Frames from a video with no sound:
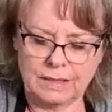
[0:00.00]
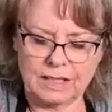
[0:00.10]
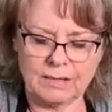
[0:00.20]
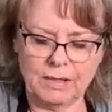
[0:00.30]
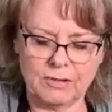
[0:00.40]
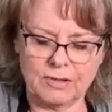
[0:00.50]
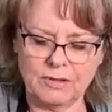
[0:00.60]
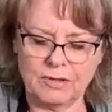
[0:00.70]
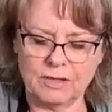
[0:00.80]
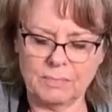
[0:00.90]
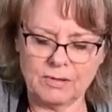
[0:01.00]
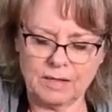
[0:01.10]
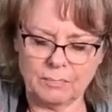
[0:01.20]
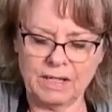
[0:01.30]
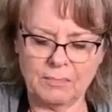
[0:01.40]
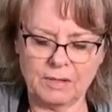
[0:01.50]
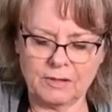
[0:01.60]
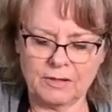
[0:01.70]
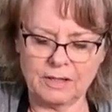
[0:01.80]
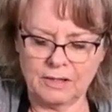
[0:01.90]
Smells good. It smells like peanut
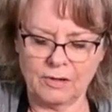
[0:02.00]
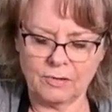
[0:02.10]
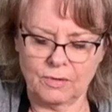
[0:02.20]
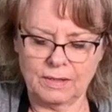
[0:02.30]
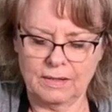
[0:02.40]
butter cookie dough.